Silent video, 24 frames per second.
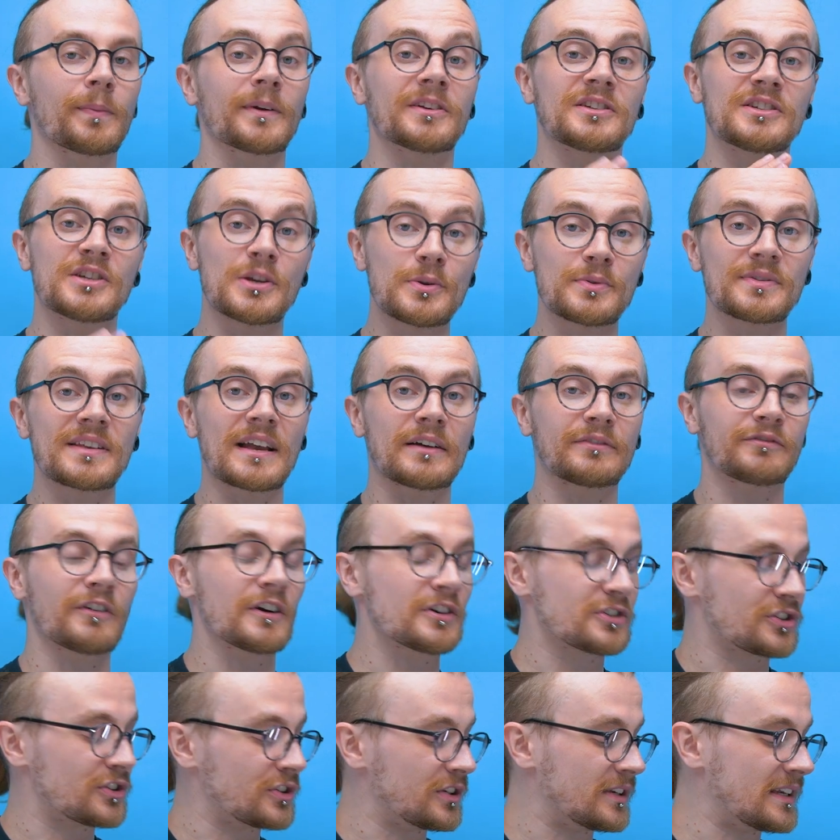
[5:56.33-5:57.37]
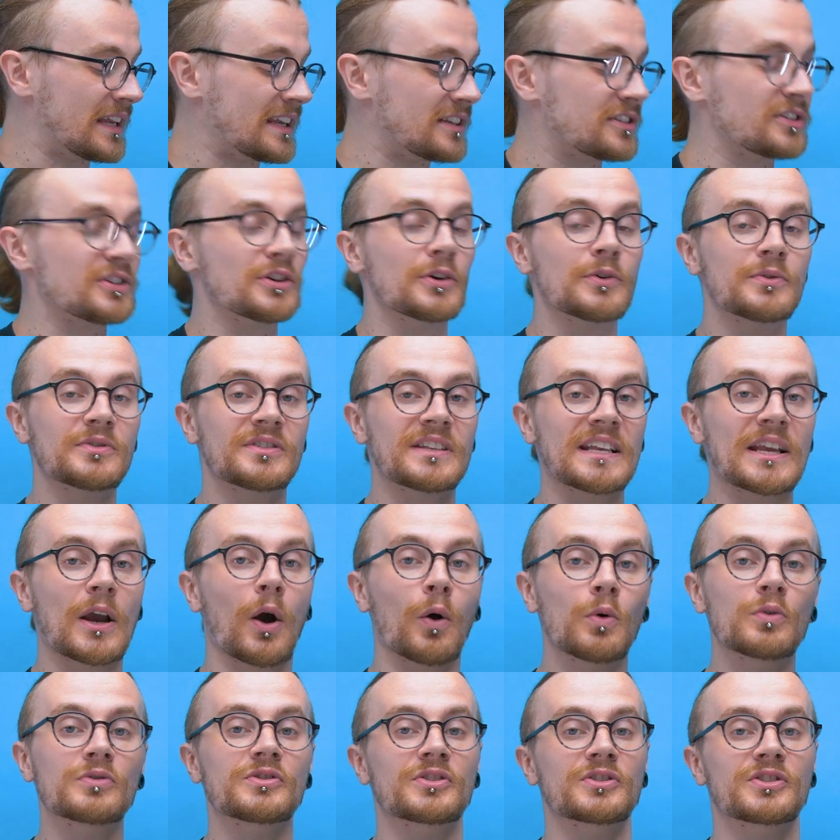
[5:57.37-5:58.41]
but to use that function, you need to use the
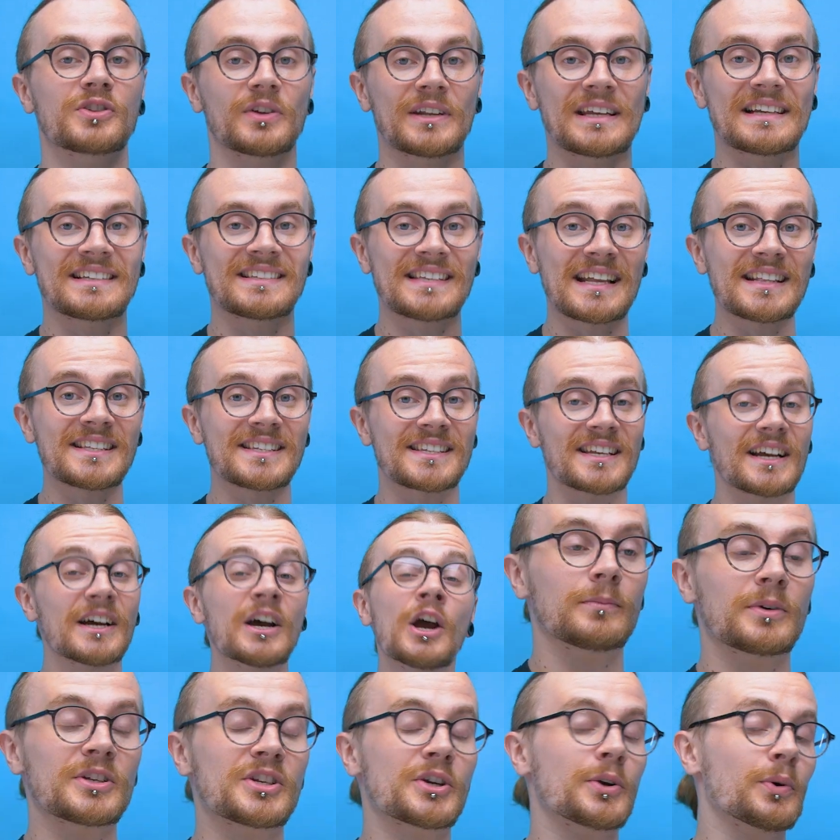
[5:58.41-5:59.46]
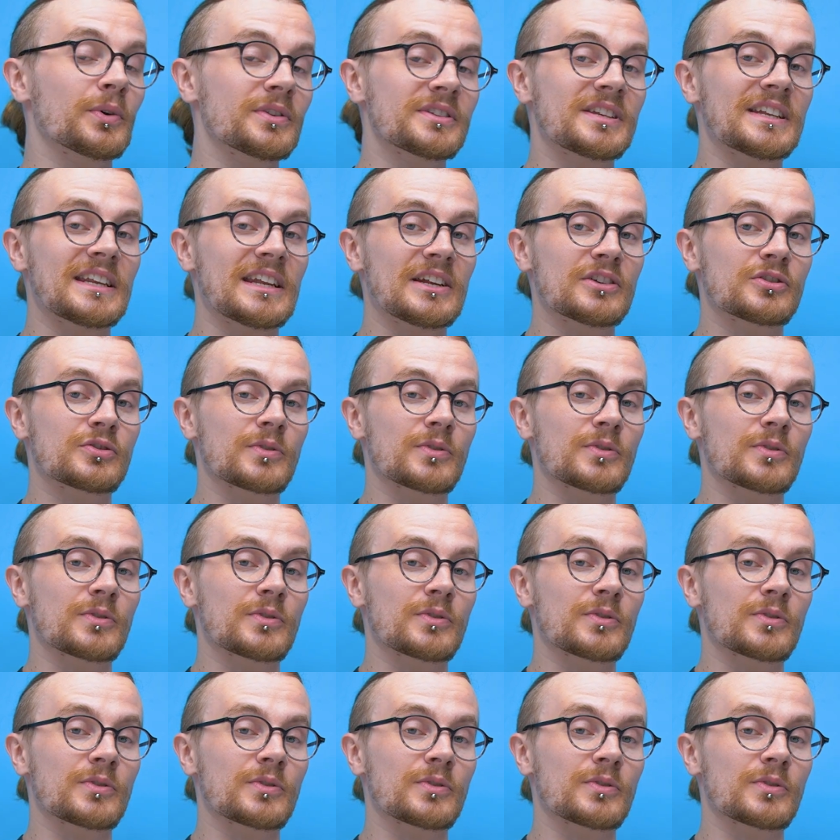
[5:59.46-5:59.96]
ultrasonic sensor, which according to the